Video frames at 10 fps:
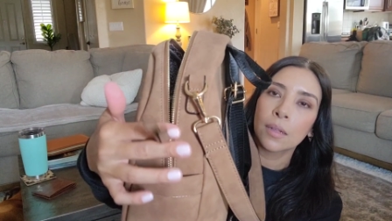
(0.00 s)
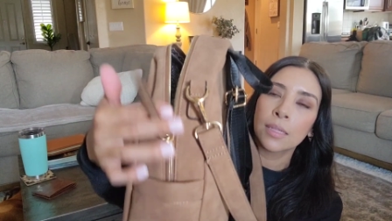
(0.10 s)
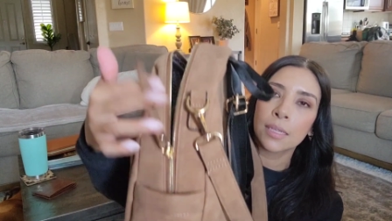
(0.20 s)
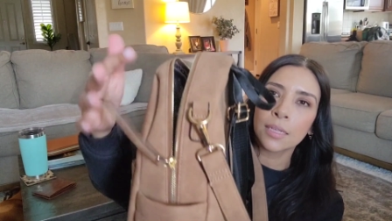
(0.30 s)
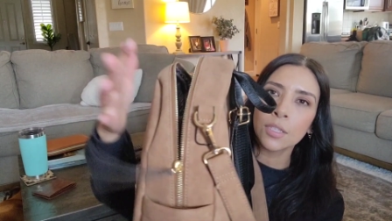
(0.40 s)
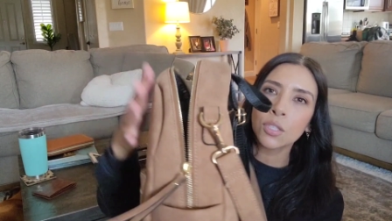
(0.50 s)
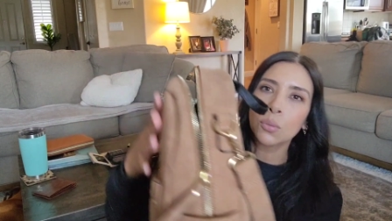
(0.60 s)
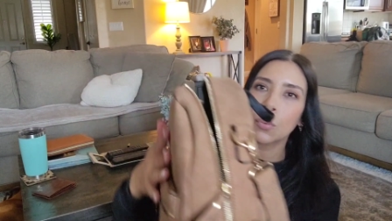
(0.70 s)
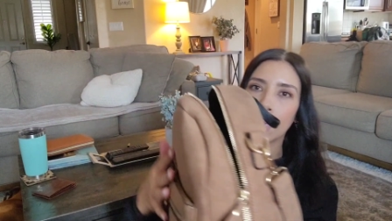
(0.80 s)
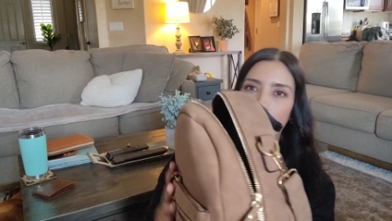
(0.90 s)
It's like a
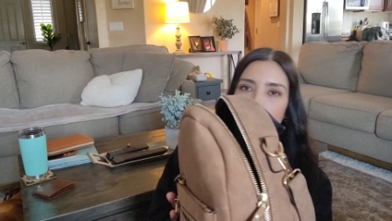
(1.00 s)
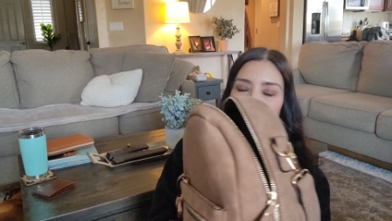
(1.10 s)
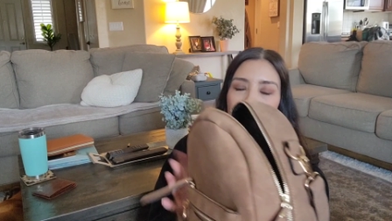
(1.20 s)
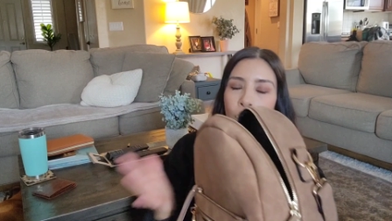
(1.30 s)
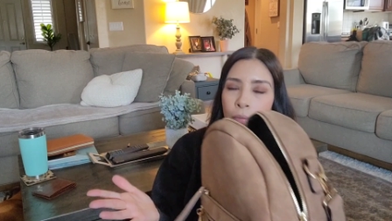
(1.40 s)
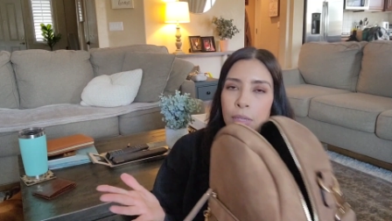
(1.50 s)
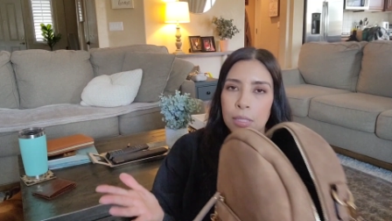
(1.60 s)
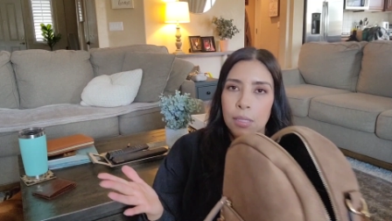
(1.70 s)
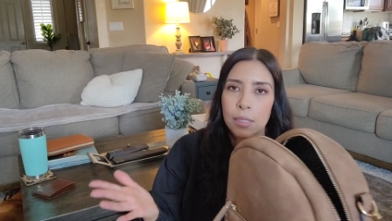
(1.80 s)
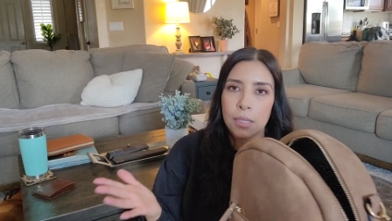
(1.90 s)
suede, but
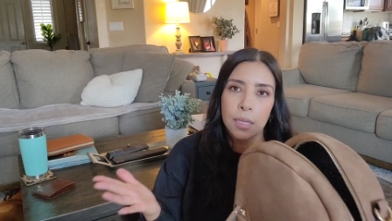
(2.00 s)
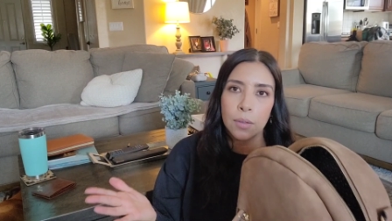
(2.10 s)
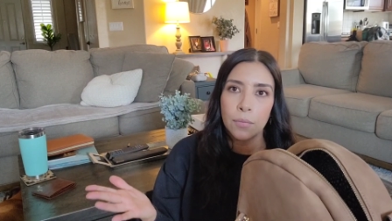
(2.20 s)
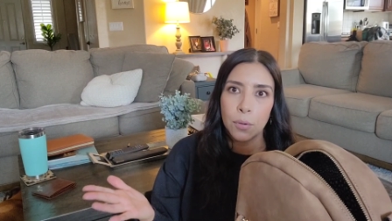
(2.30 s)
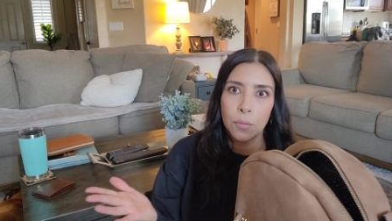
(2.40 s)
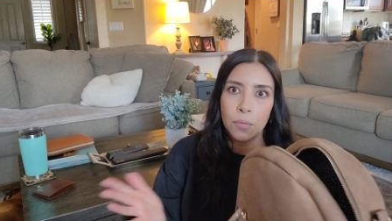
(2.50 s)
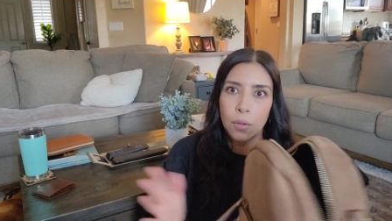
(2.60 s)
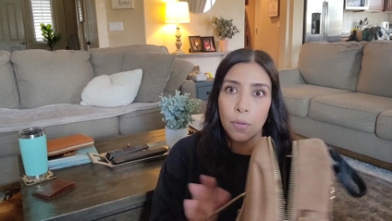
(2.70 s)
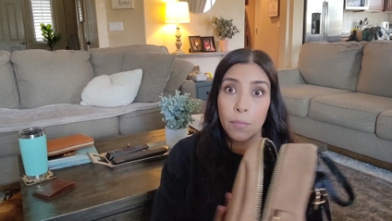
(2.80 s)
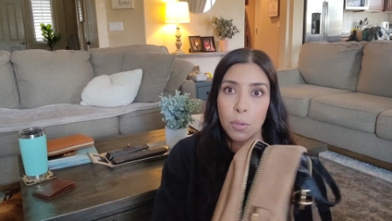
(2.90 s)
obviously it's like a faux,
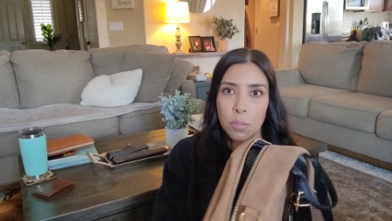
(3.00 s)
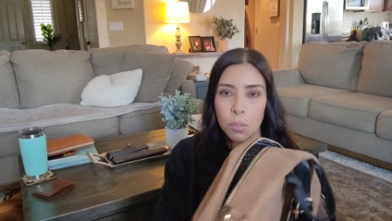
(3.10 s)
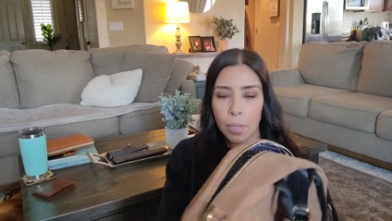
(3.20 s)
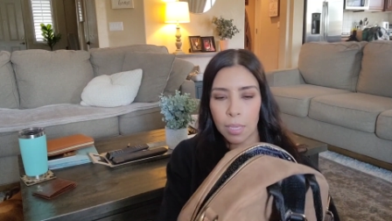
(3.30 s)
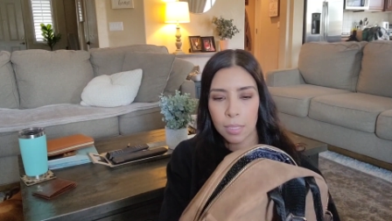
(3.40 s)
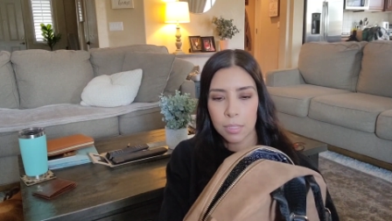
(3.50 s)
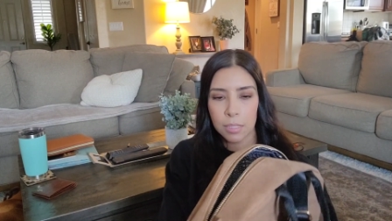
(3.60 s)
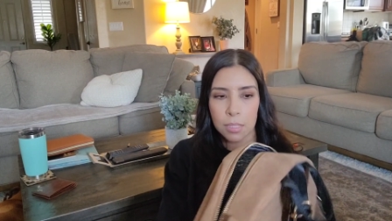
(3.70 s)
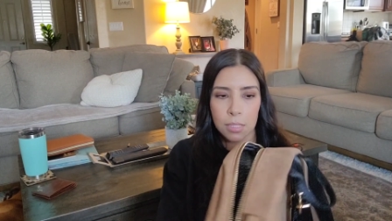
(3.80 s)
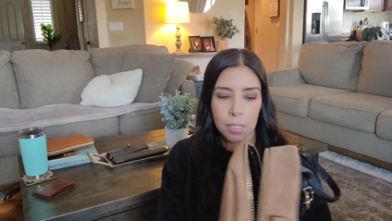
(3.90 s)
a faux suede. It's,